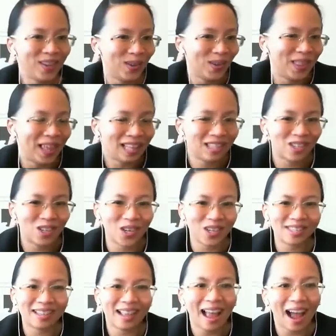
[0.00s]
that's
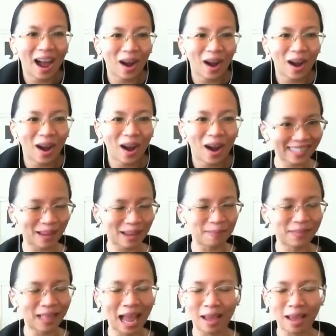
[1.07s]
just how it is
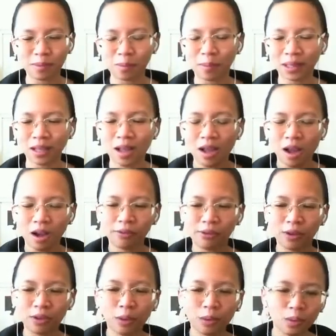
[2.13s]
sometimes. But for
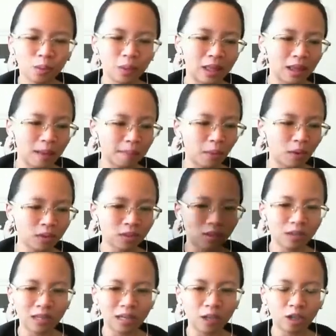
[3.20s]
those with imposter
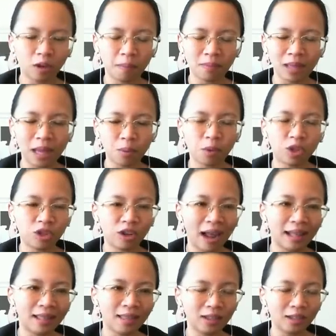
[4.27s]
syndrome, they would
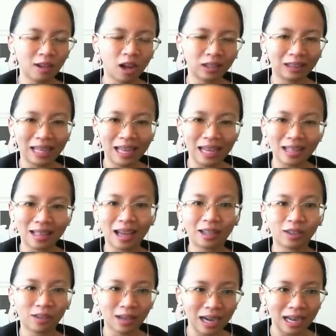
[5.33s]
rather not take that
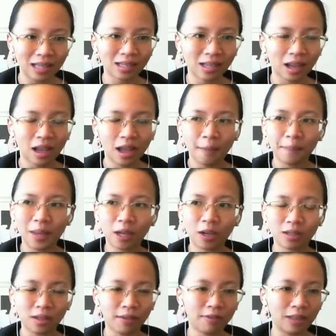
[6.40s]
risk,
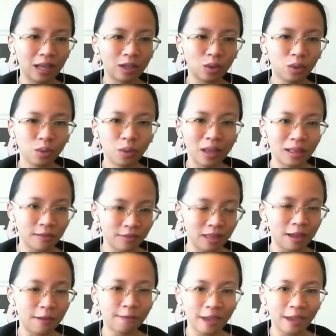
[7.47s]
because if they do and if
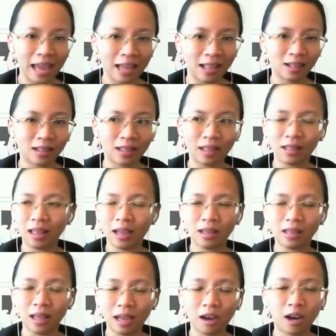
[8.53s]
they fail,
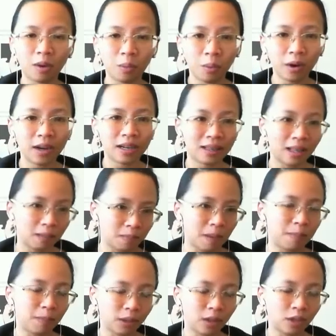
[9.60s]
they are worried that people are